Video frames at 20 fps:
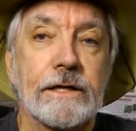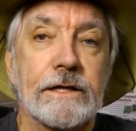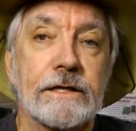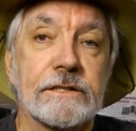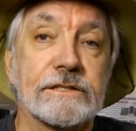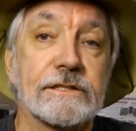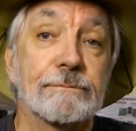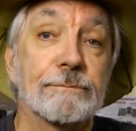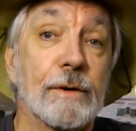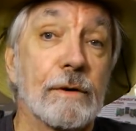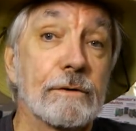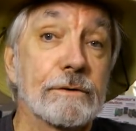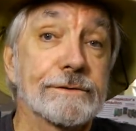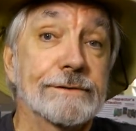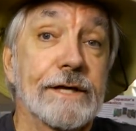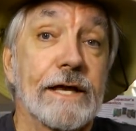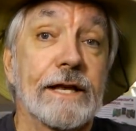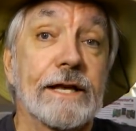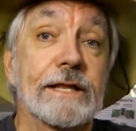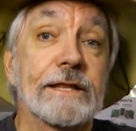You
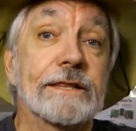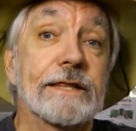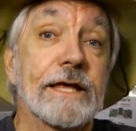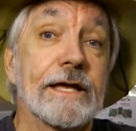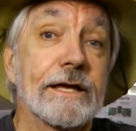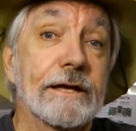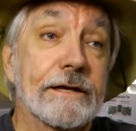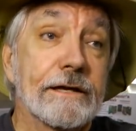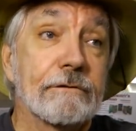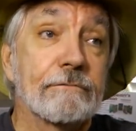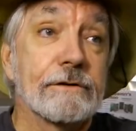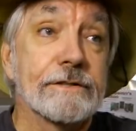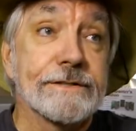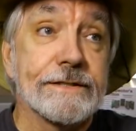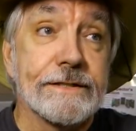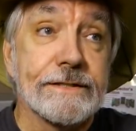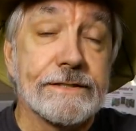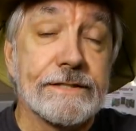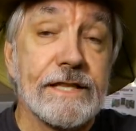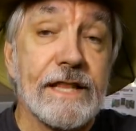suppose anything could
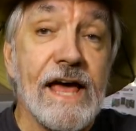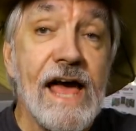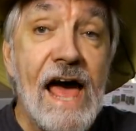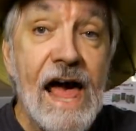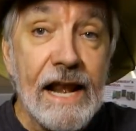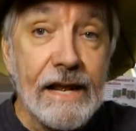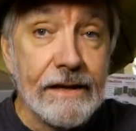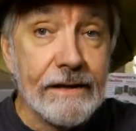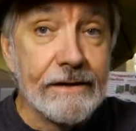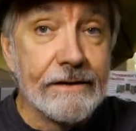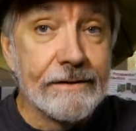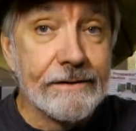resist that?